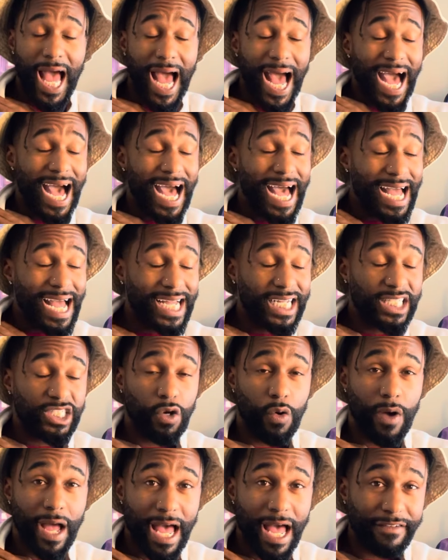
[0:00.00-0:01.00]
I
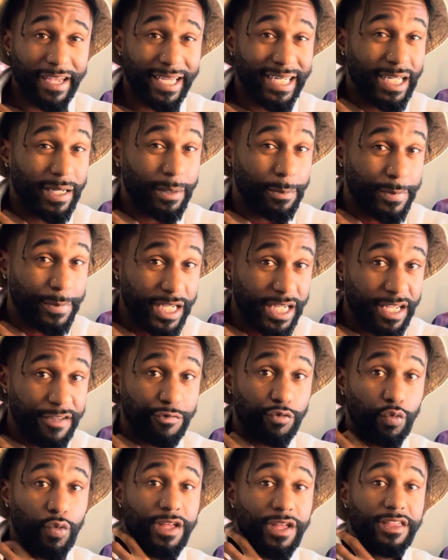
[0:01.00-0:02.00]
don't have any
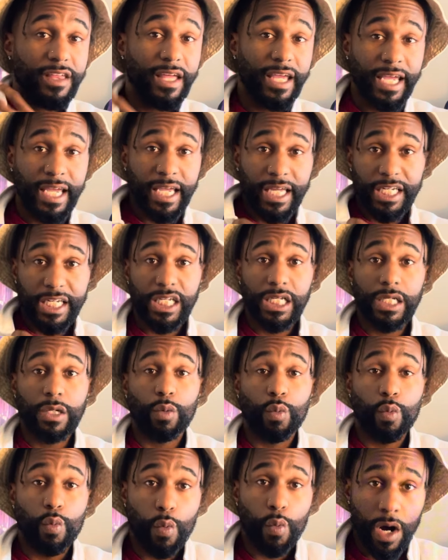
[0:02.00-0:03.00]
beef with
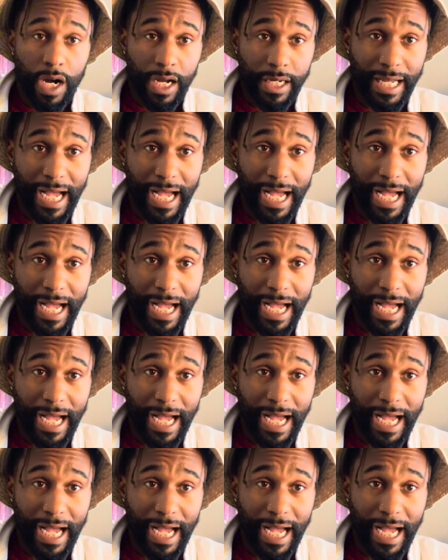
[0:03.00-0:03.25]
anyone.